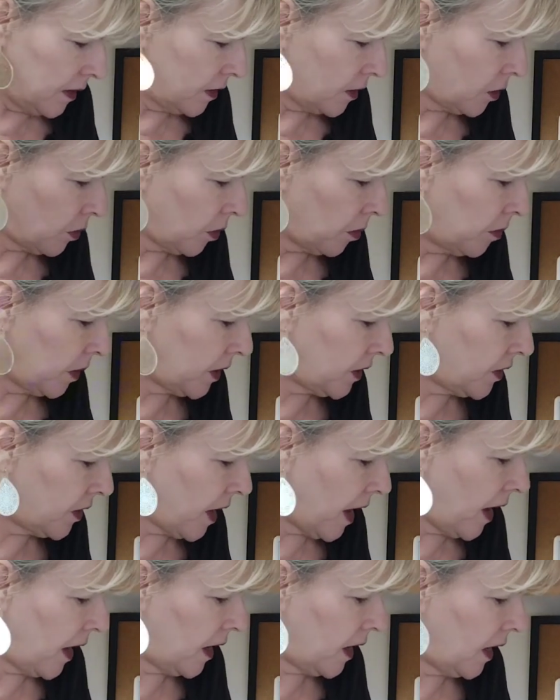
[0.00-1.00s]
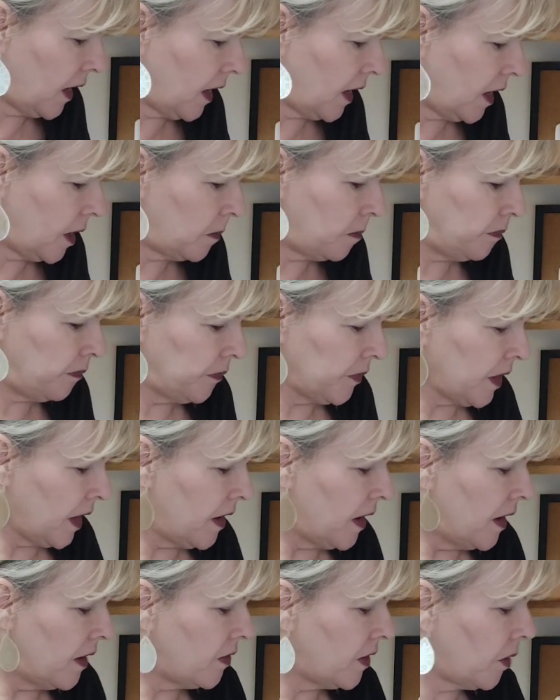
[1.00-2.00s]
So we're going to mix that in.
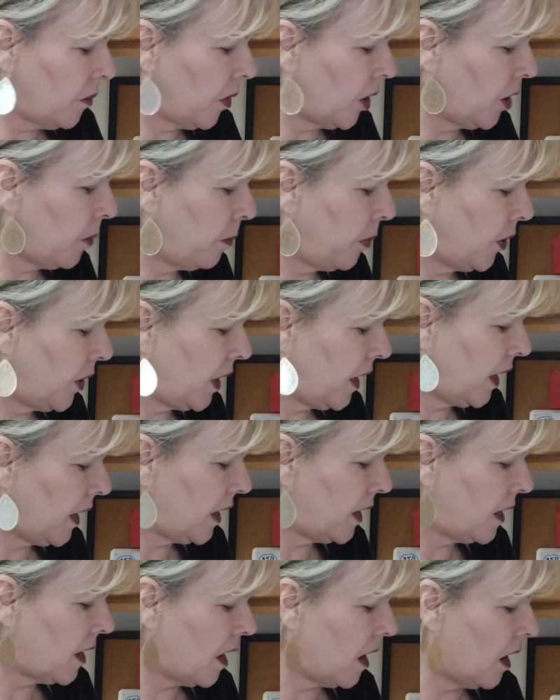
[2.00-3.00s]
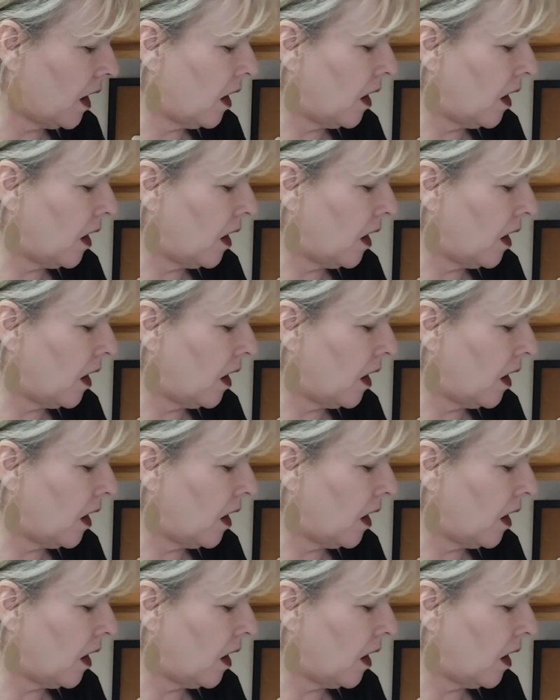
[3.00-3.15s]
Then we're going to put in